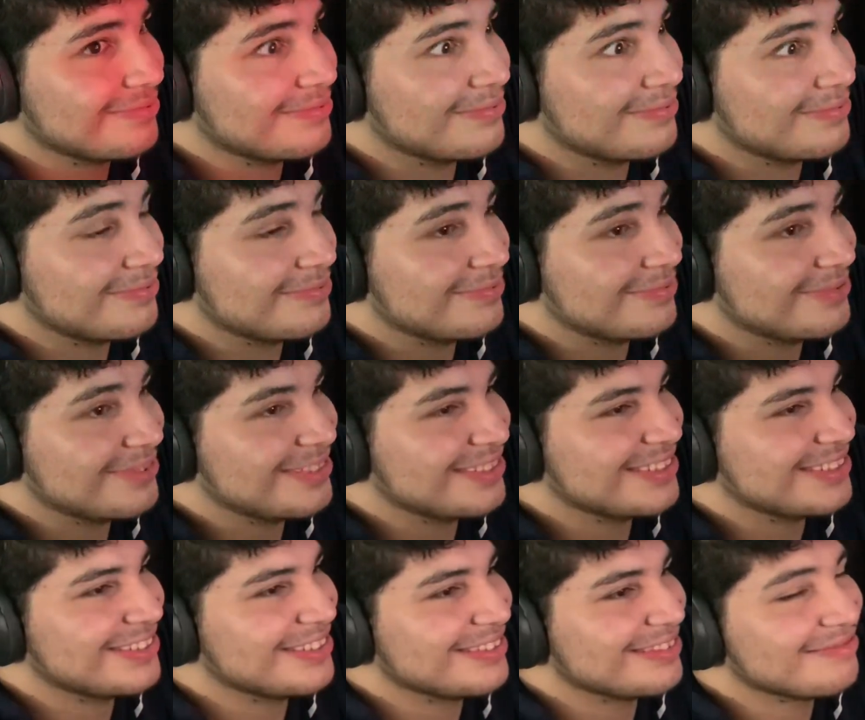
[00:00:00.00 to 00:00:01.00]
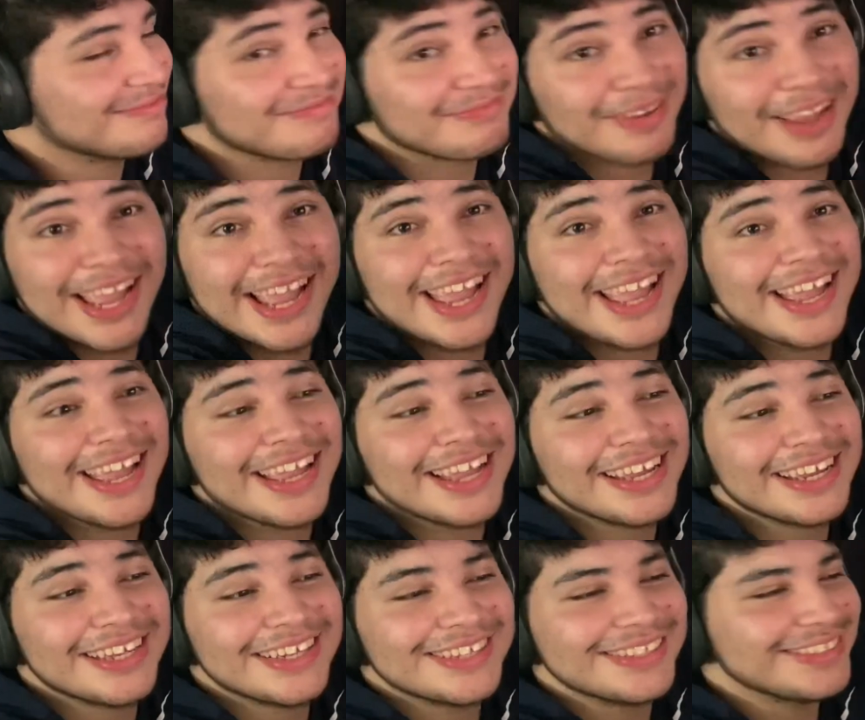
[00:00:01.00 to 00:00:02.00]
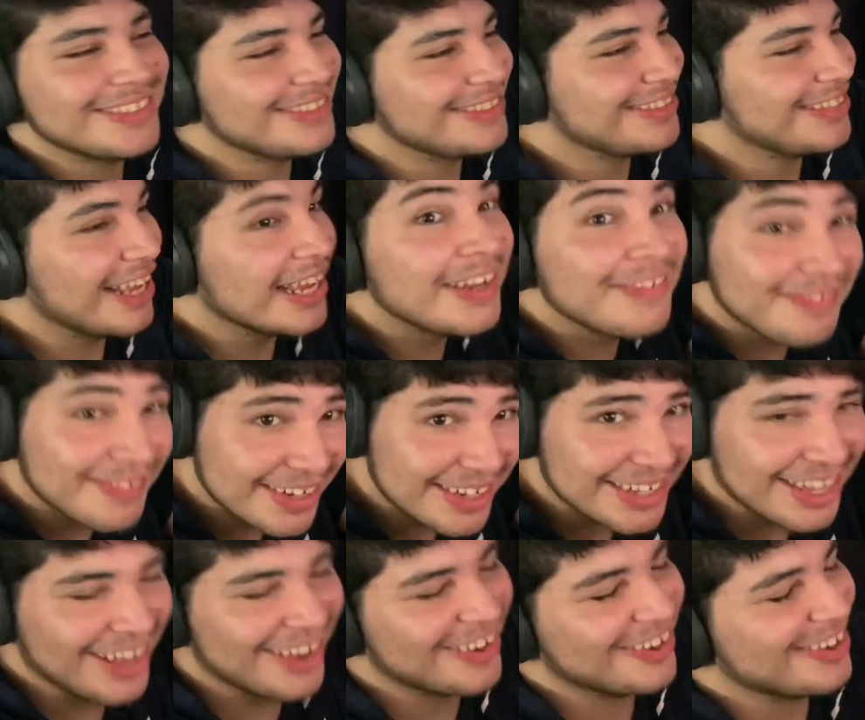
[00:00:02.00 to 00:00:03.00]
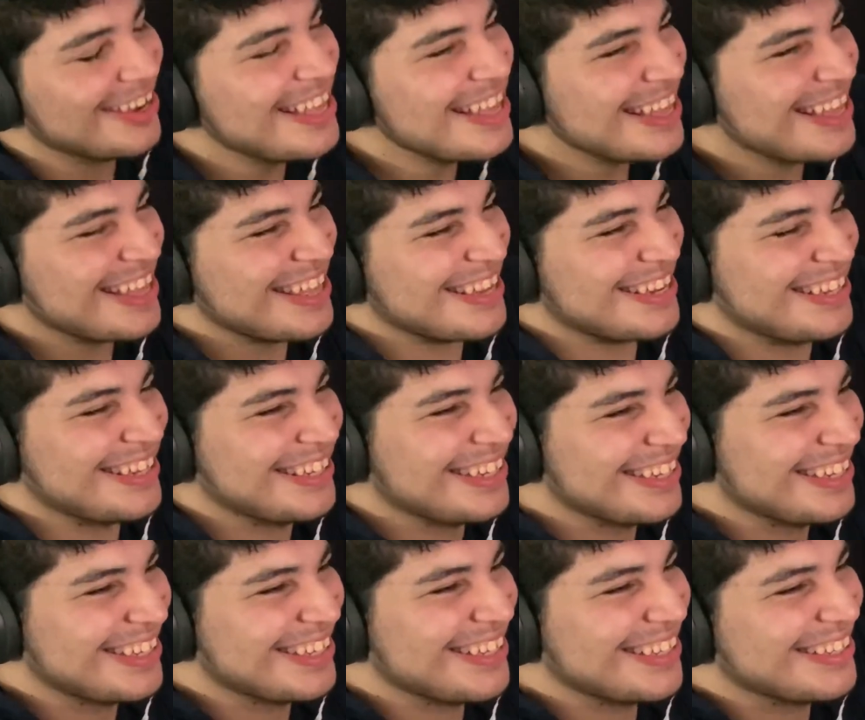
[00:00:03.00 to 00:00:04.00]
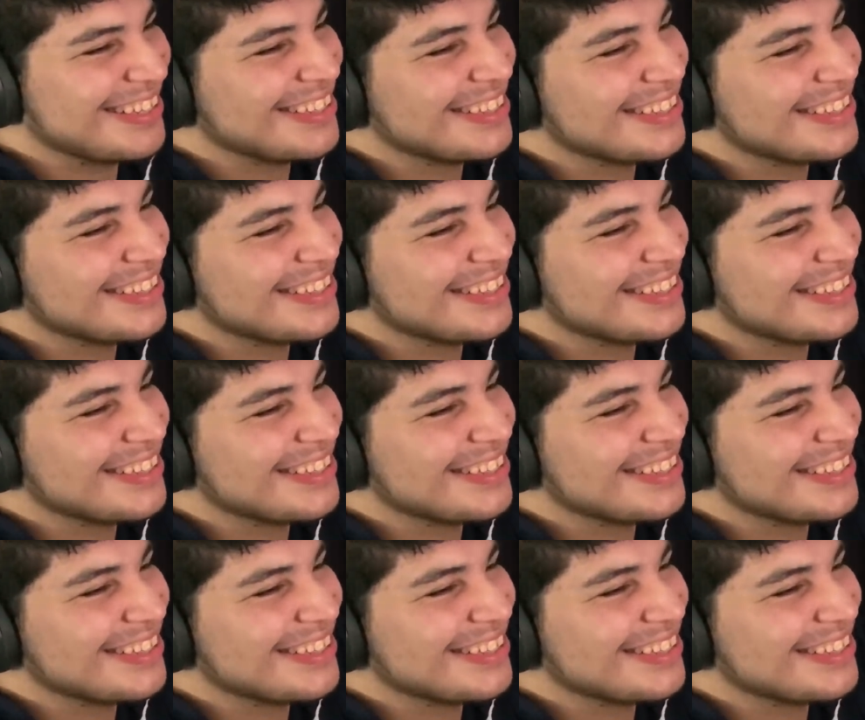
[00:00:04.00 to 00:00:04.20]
Mm-mm-mm. I can't wait to have a bowl of this burnt macaroni and cheese.